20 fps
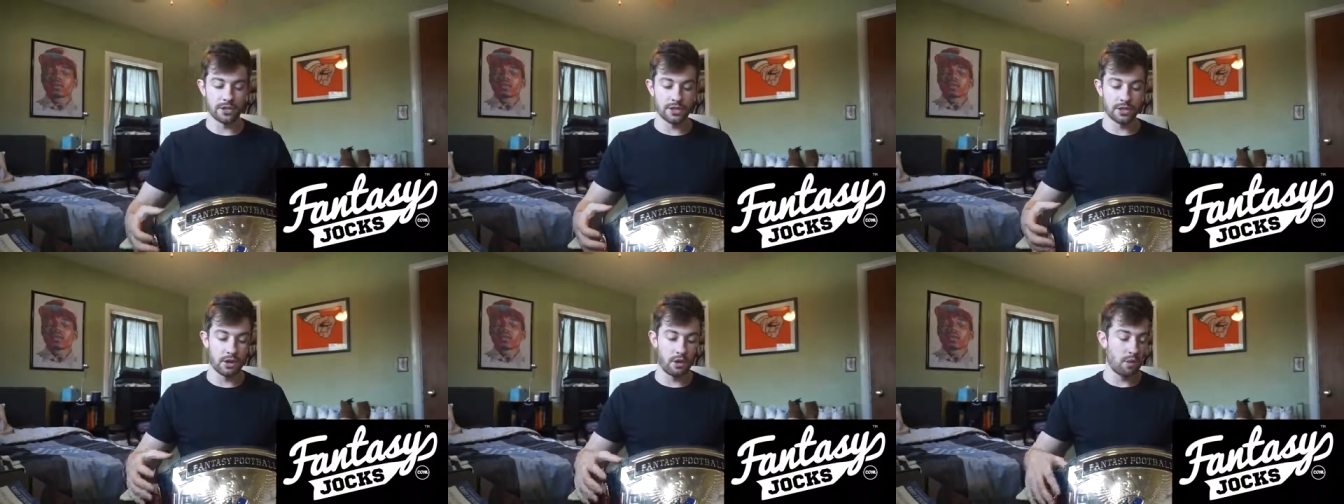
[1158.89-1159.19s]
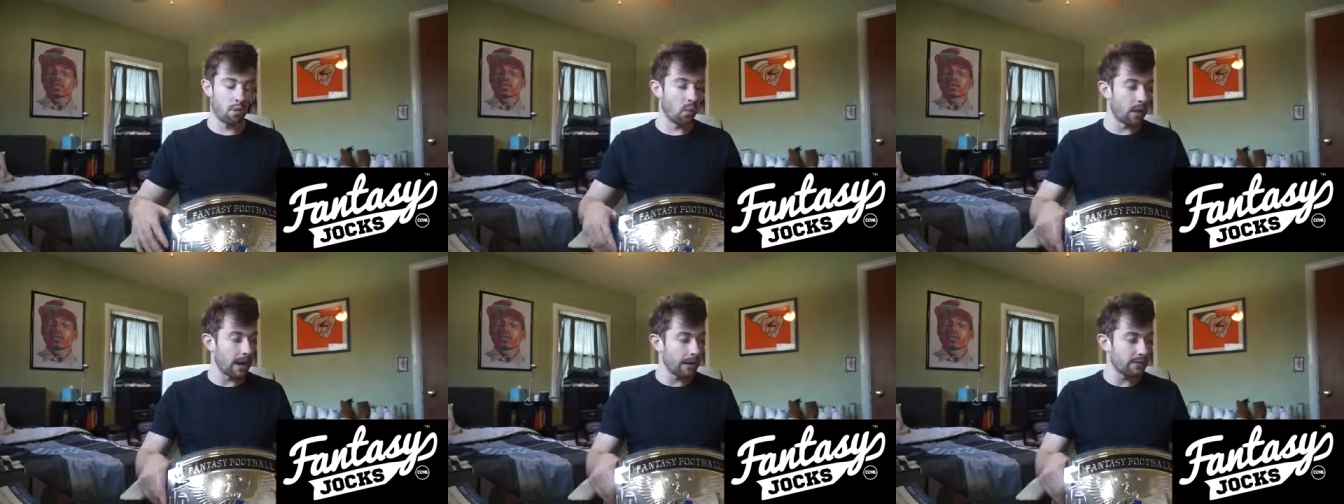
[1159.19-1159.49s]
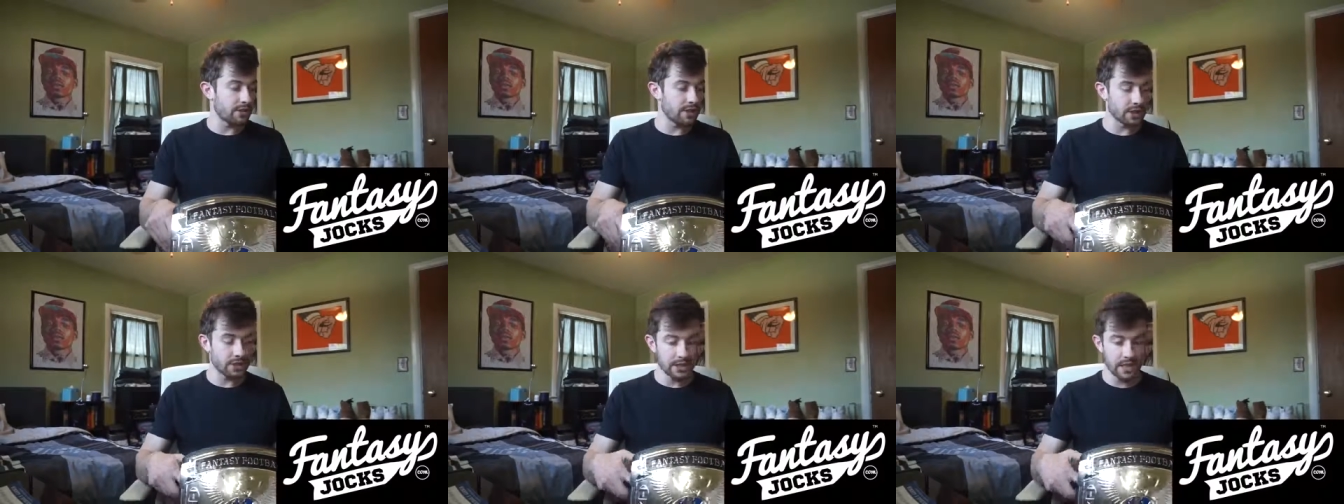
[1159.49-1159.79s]
So what I
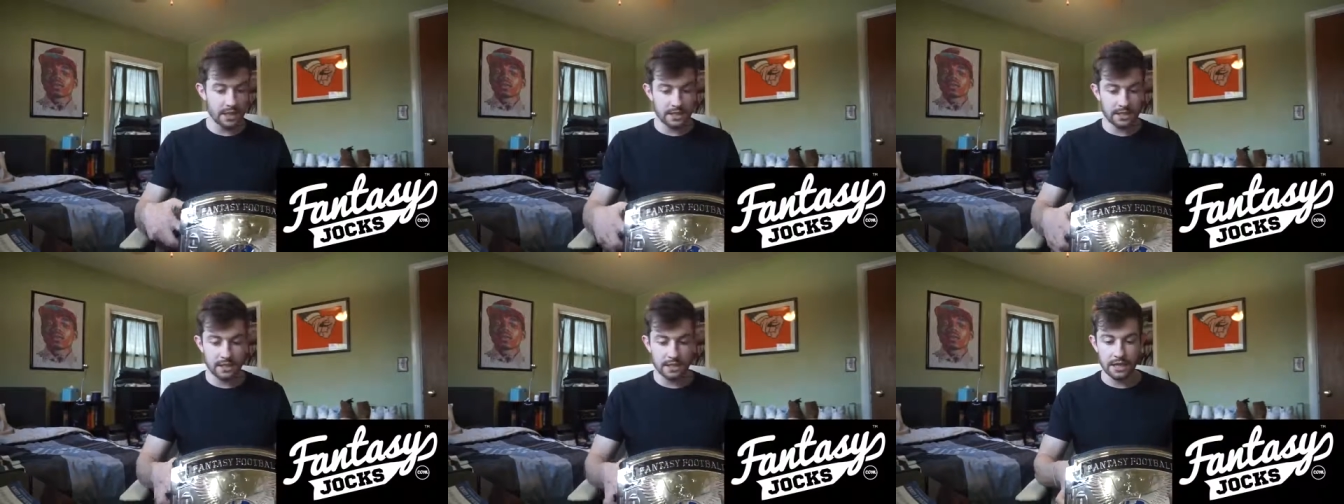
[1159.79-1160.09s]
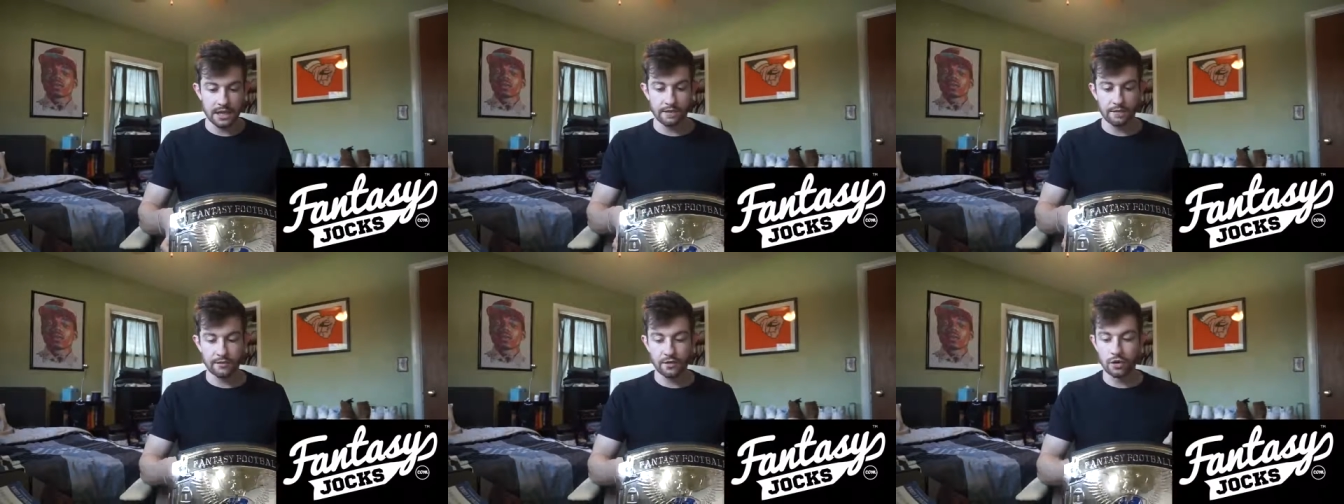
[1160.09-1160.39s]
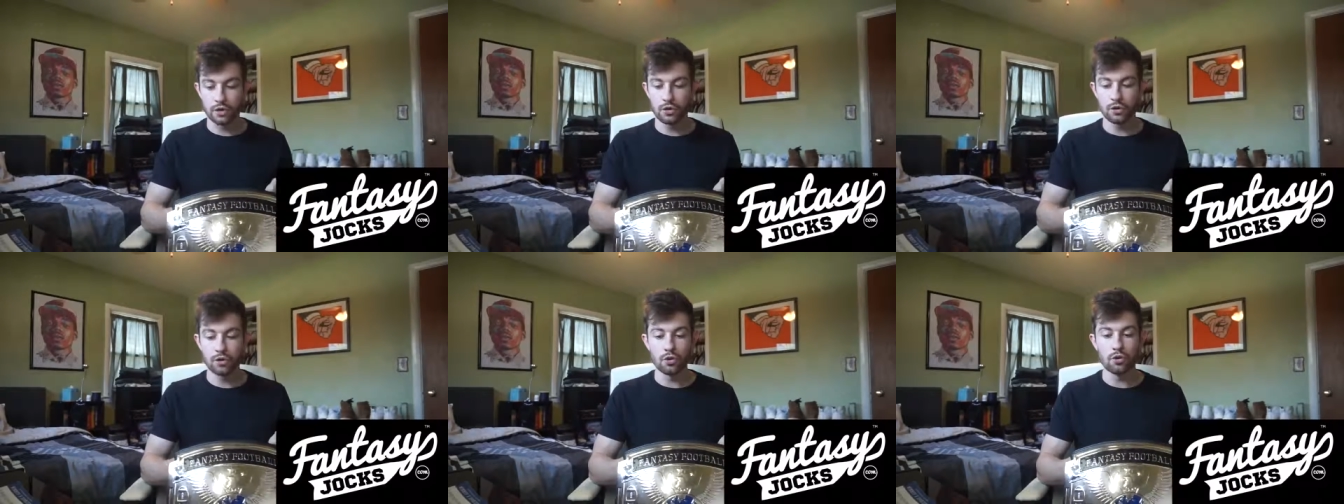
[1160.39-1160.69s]
would suggest is if
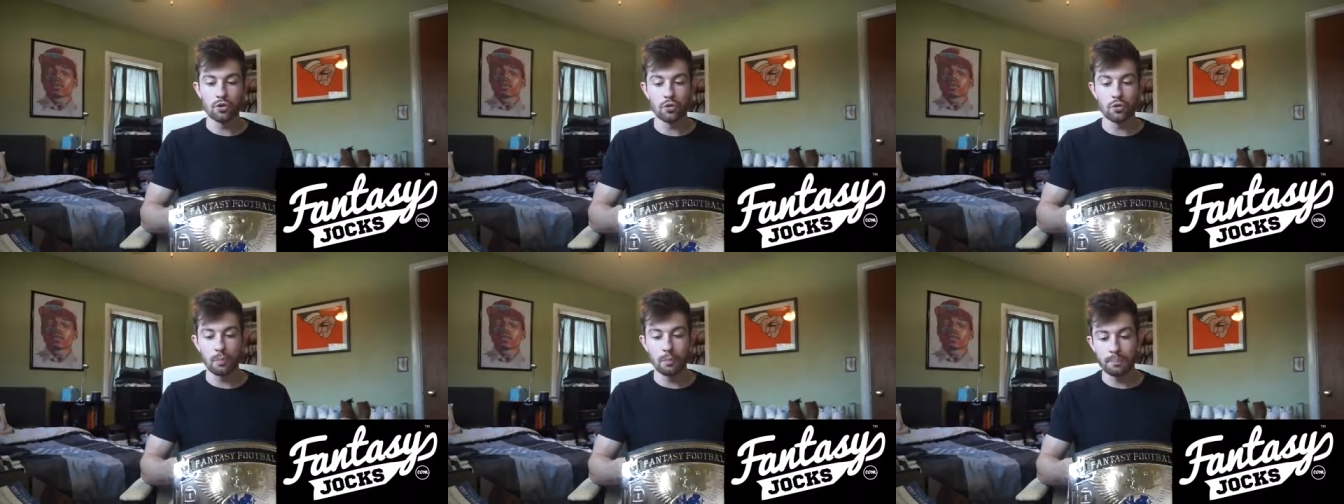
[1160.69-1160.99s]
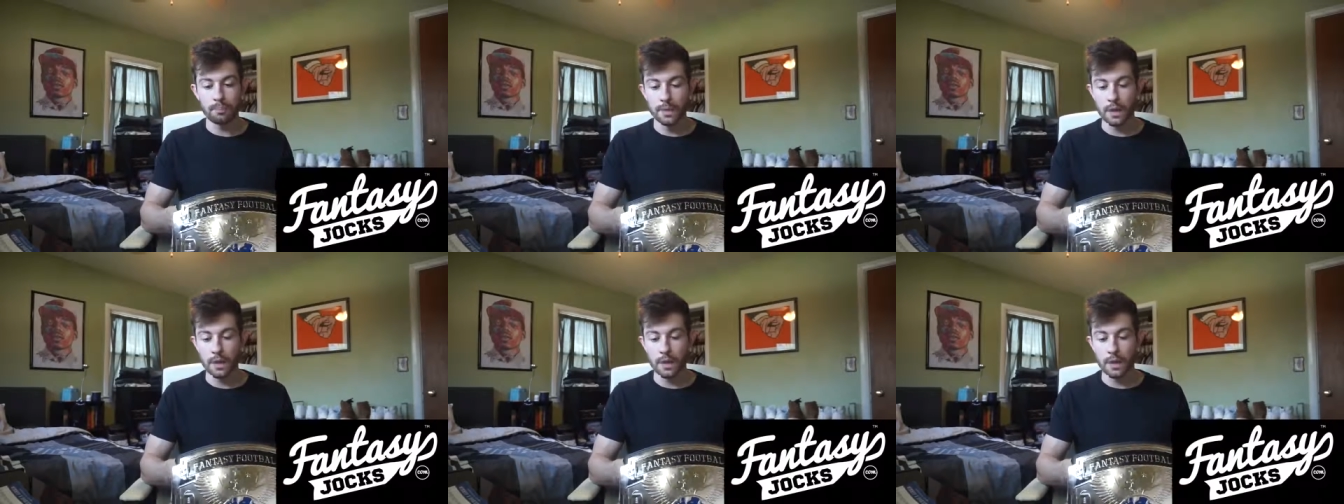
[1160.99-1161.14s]
your